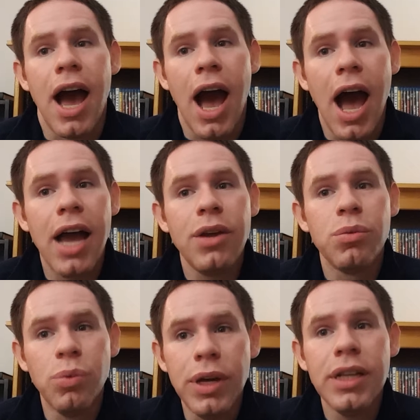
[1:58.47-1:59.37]
I
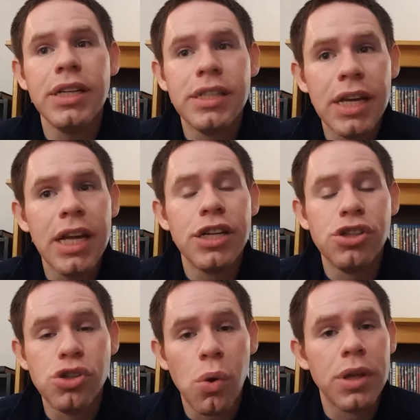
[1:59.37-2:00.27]
really did
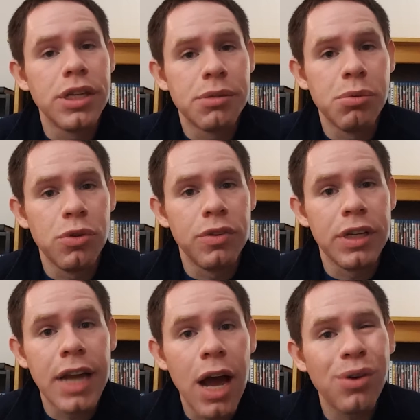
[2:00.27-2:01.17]
enjoy this movie.
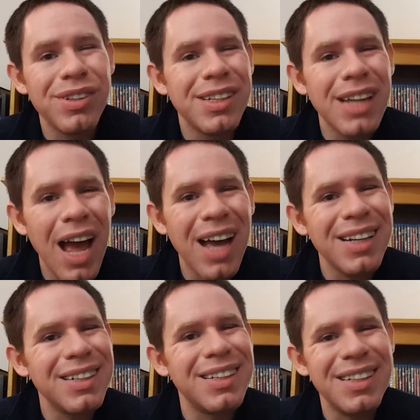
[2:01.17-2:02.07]
Now, it's not